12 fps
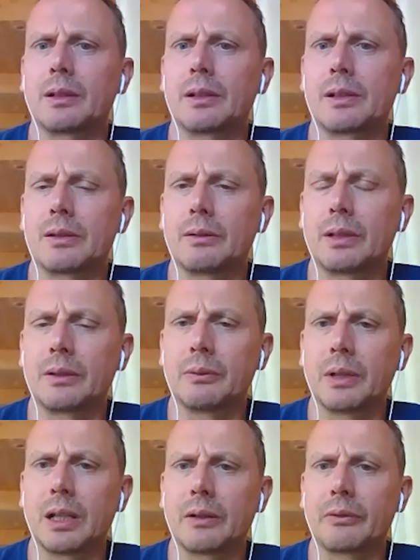so that we
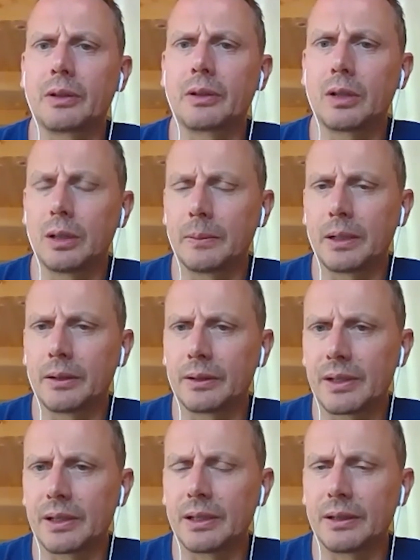have a common
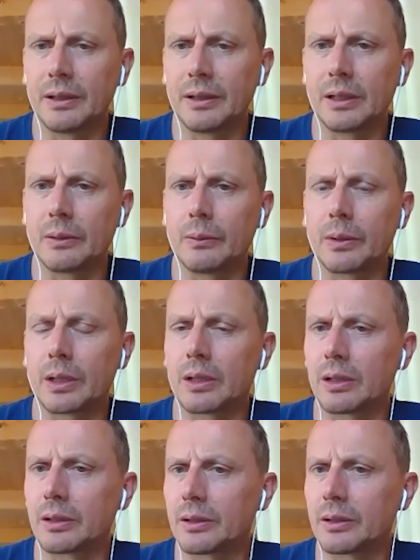understanding where
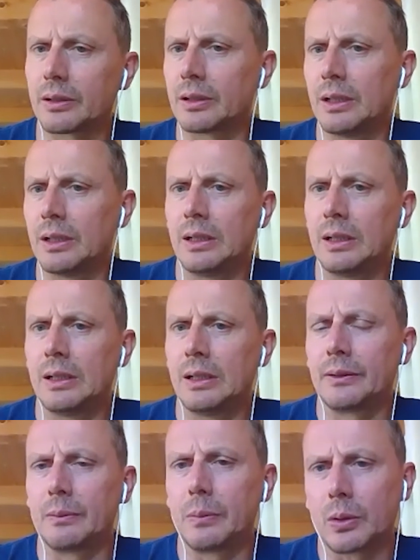are the,
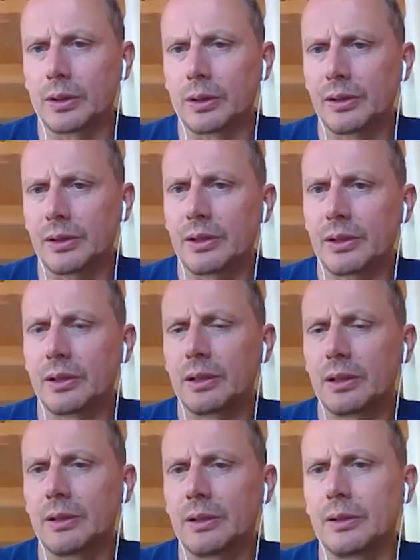the borders
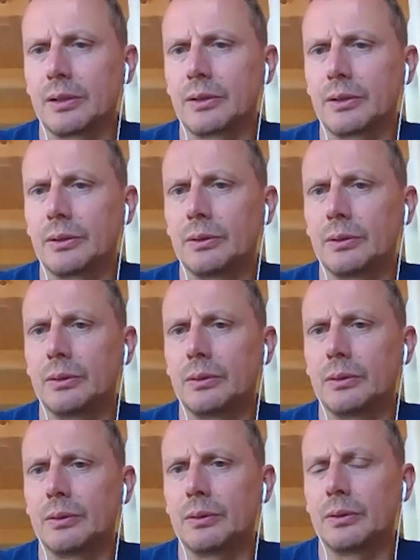uh,
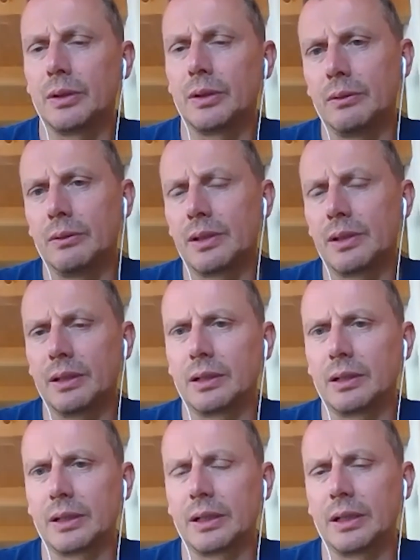to to use AI
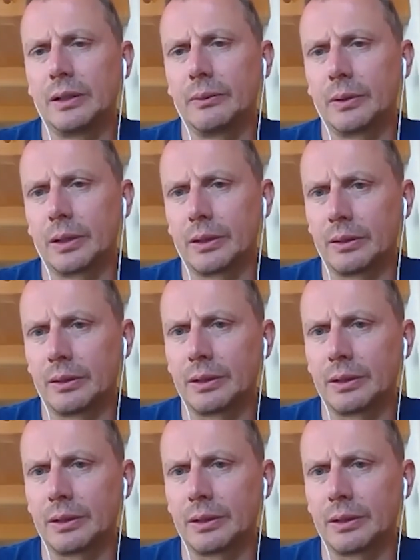and where not.